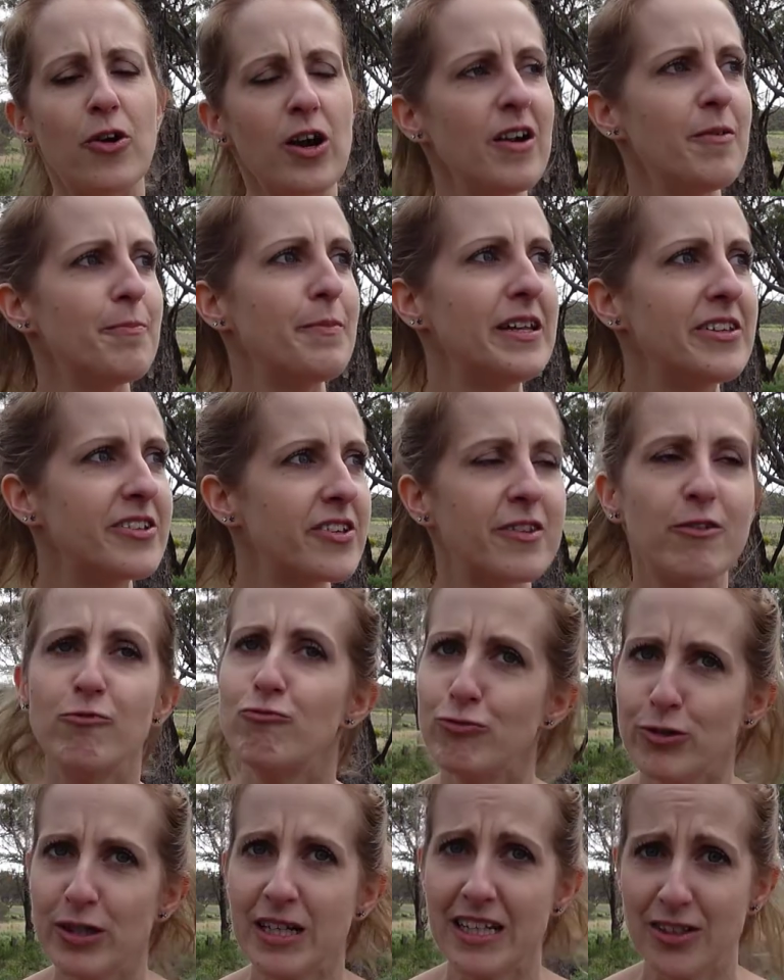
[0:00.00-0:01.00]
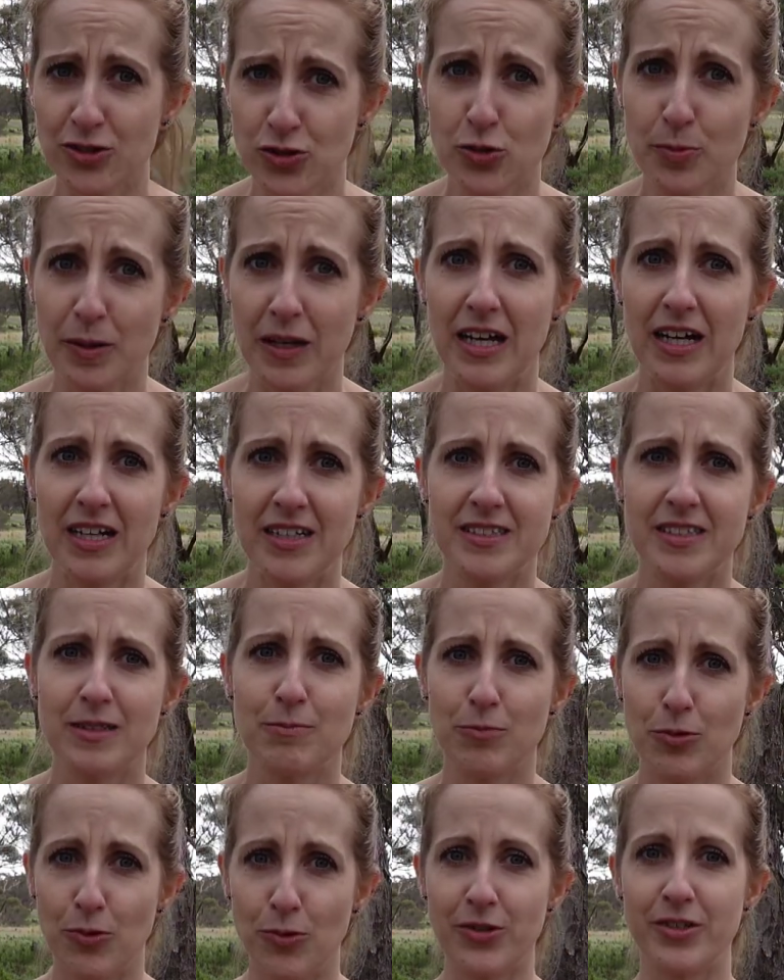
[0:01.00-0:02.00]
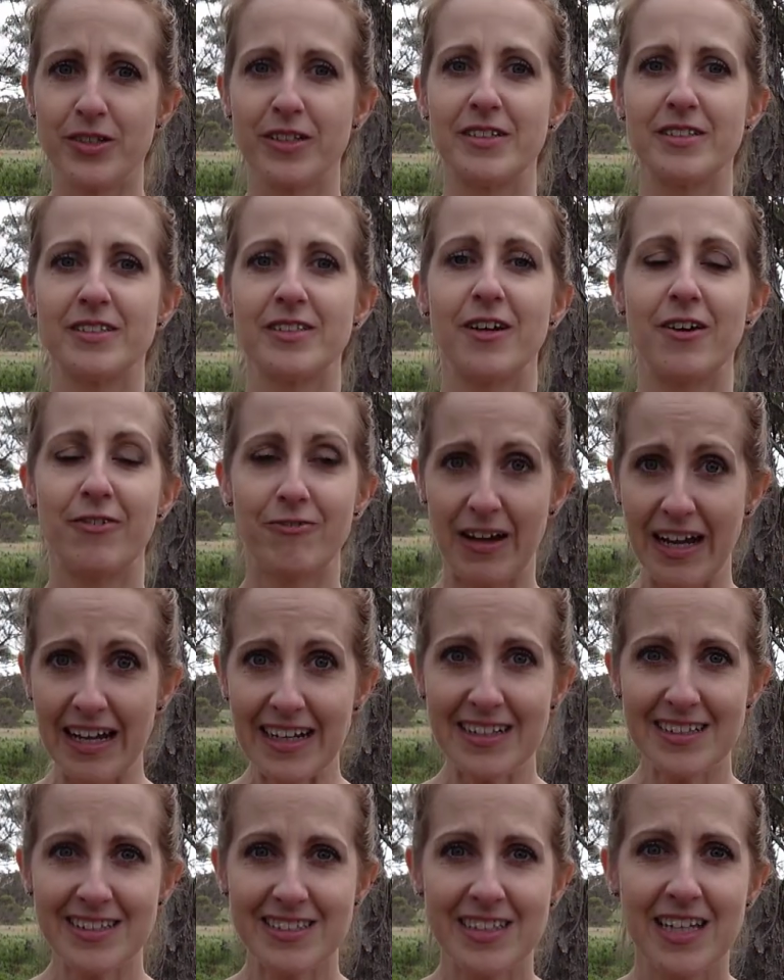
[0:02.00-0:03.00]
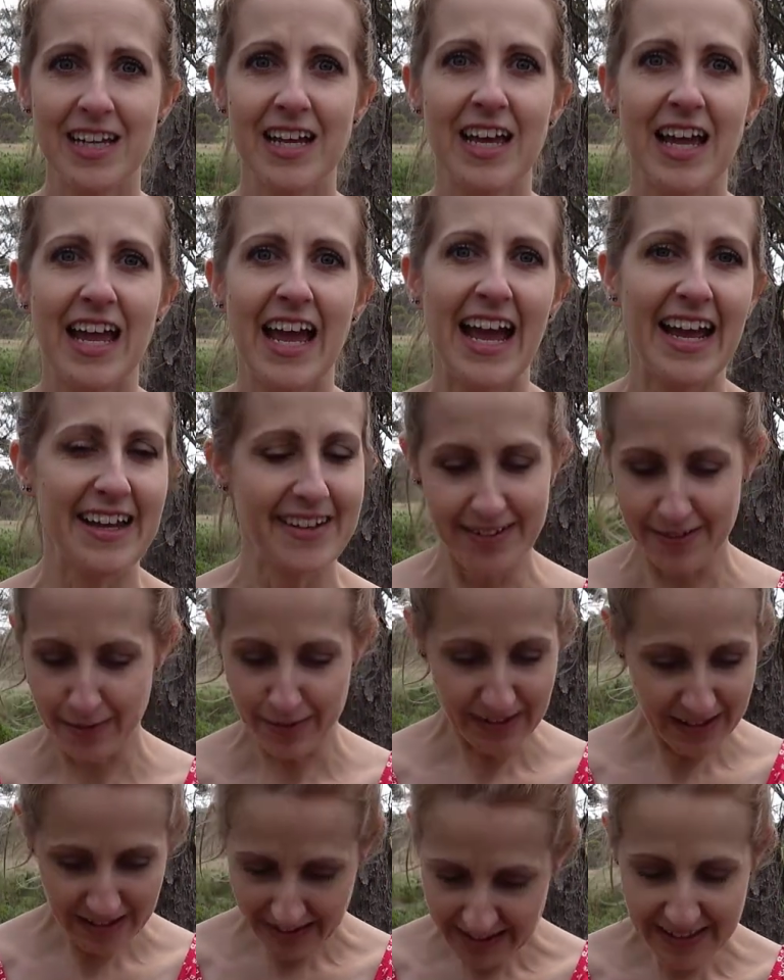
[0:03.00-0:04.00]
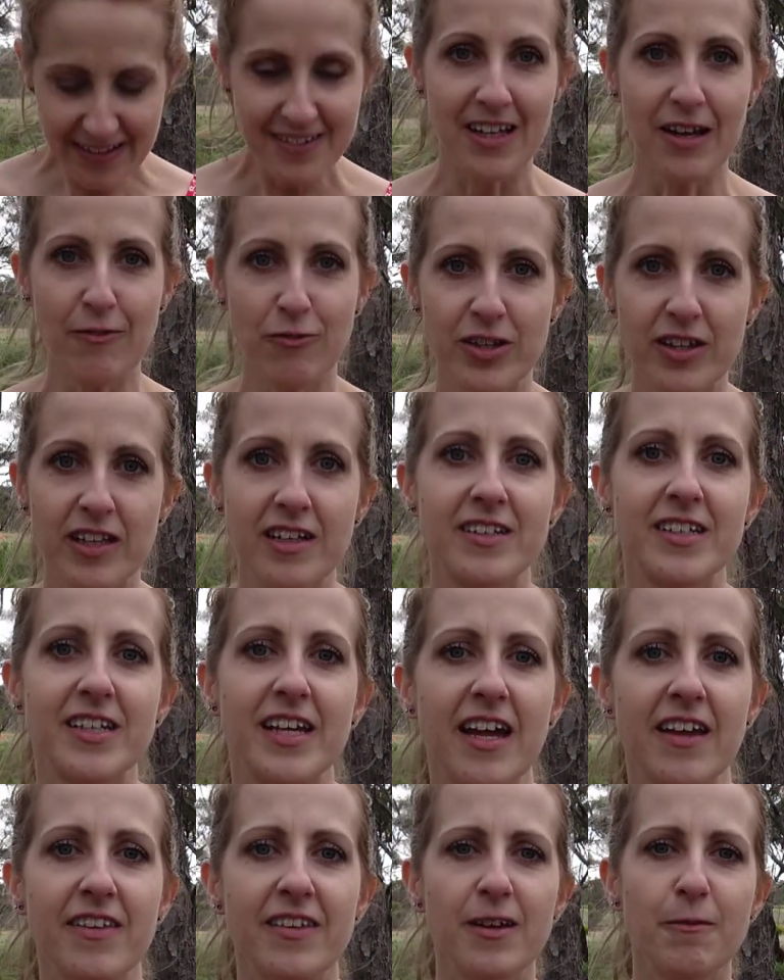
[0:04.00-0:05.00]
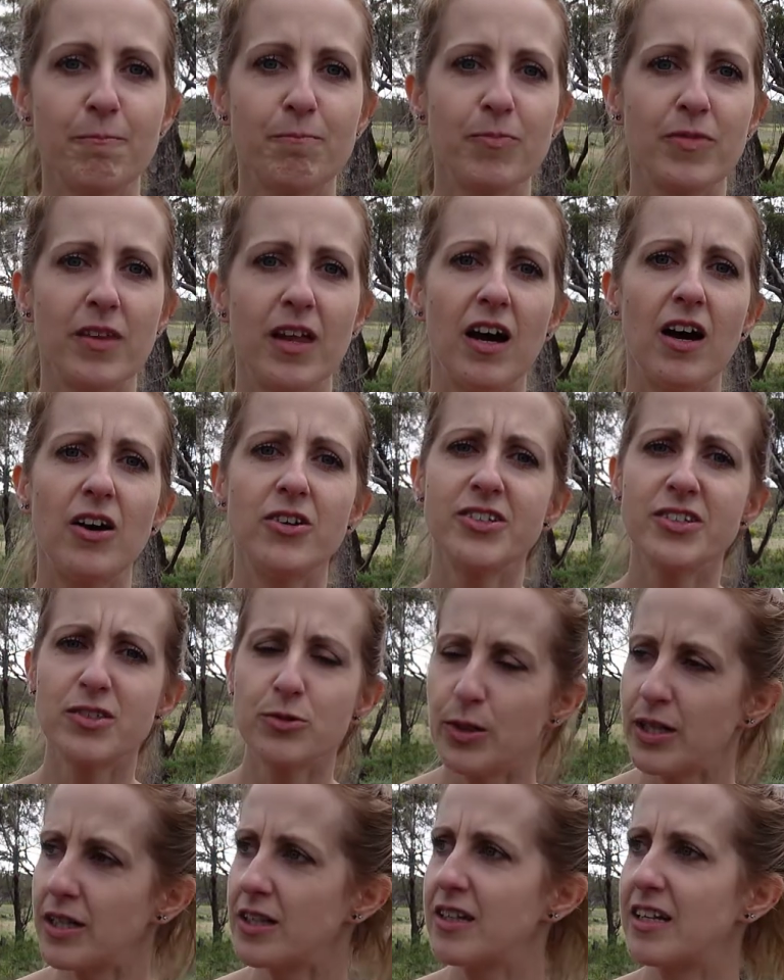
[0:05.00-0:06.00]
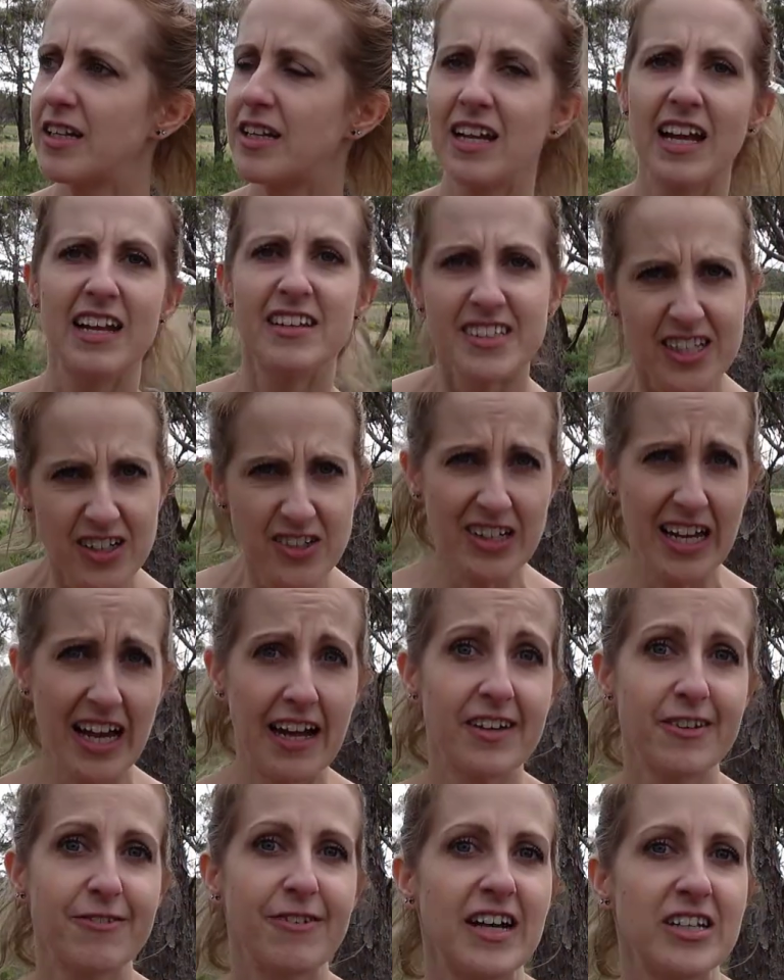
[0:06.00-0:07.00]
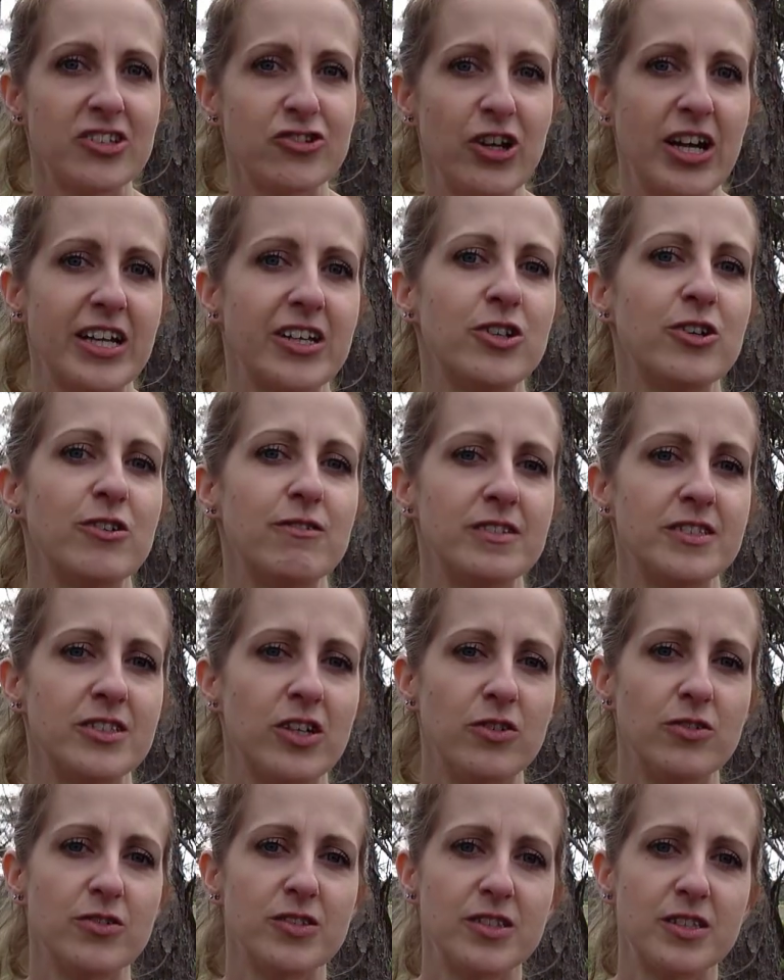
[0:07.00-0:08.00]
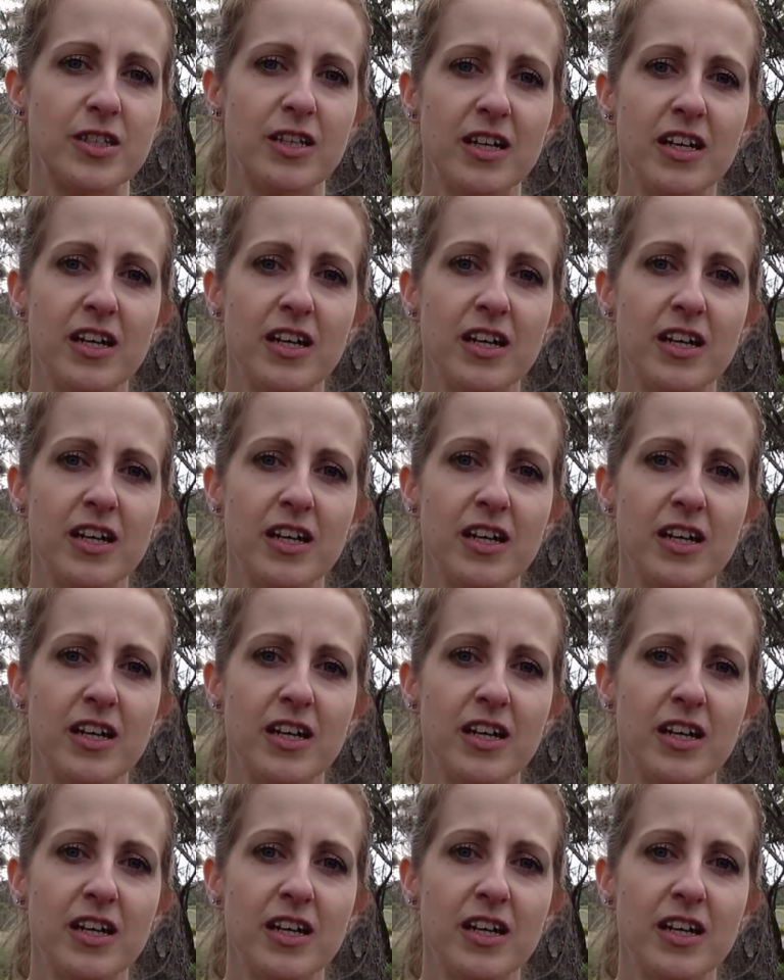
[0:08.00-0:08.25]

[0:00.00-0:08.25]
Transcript: I mention the really super last important phase, and that links everything together, I'll just quickly tell you how to fast track your results.